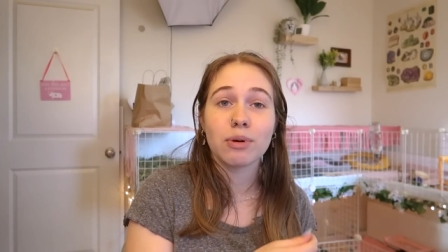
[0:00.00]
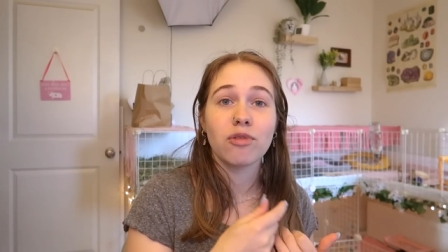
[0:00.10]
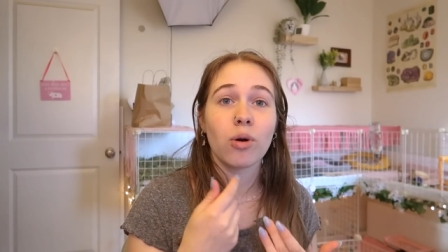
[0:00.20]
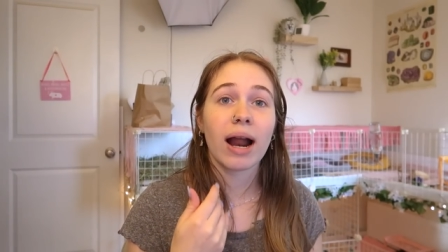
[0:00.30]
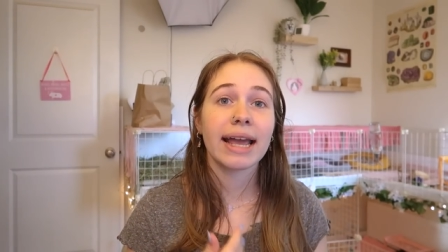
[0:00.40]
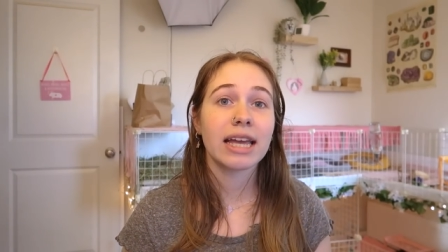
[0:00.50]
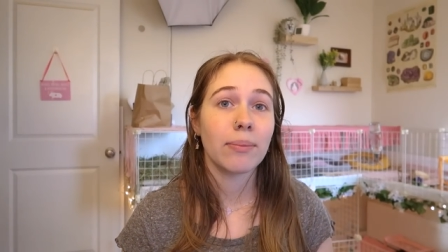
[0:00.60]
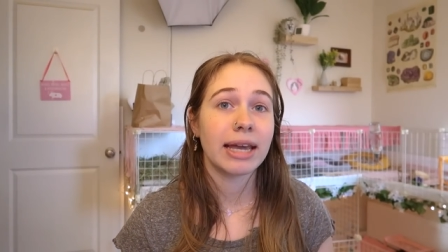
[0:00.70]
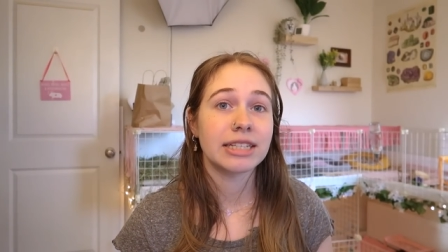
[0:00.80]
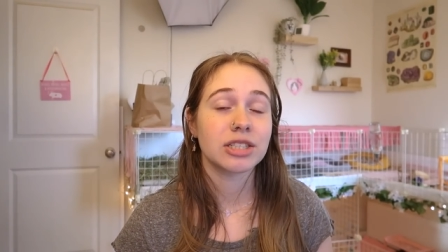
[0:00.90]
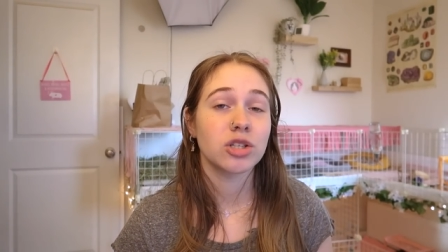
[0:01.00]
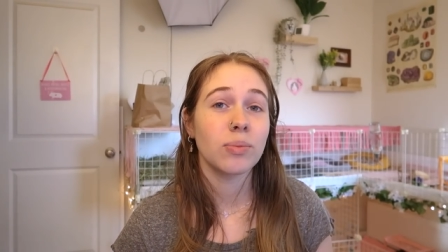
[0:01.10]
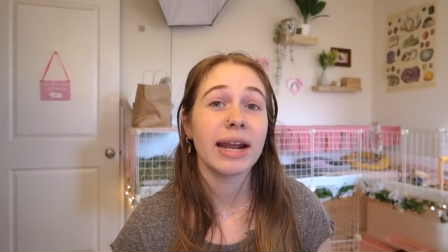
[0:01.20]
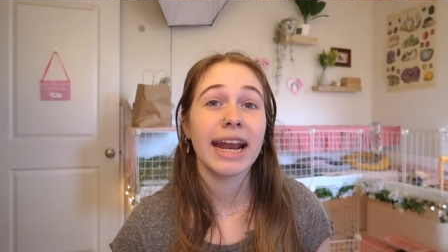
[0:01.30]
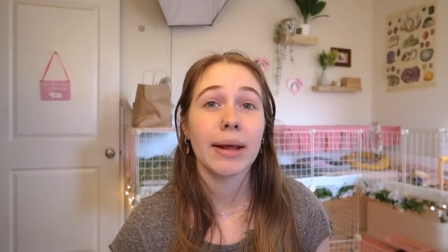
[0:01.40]
before I commit to
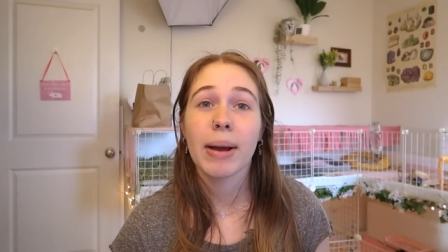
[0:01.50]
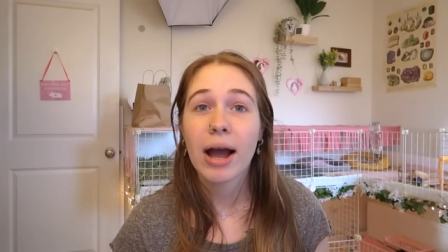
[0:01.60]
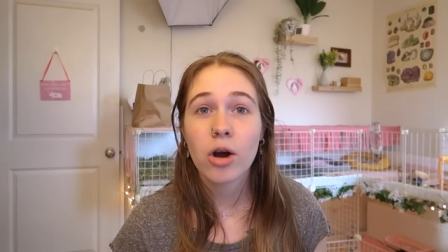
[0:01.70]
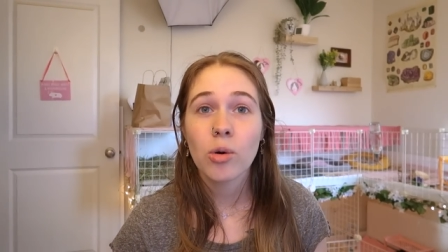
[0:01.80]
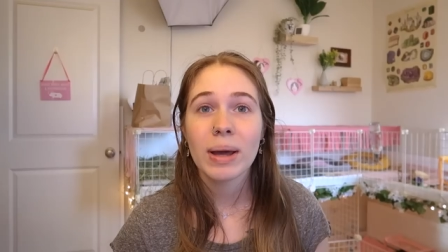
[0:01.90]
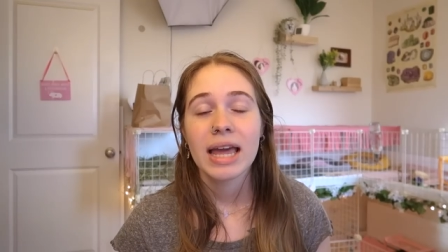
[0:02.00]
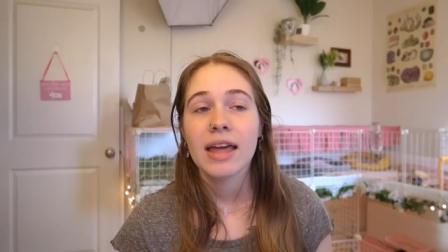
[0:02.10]
bringing him home.